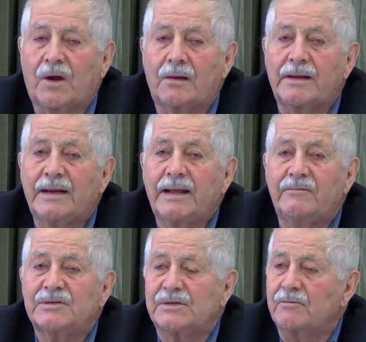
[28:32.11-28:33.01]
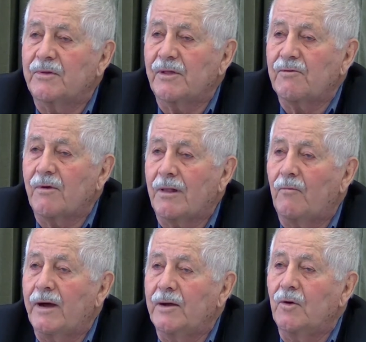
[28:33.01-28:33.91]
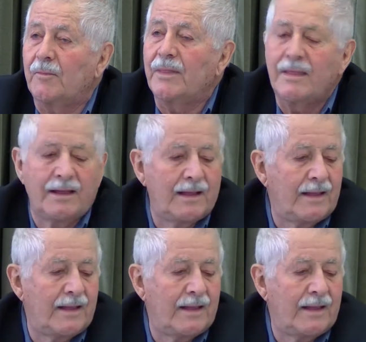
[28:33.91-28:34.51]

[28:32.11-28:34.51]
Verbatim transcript: Harley Davidson with the throttle wide open.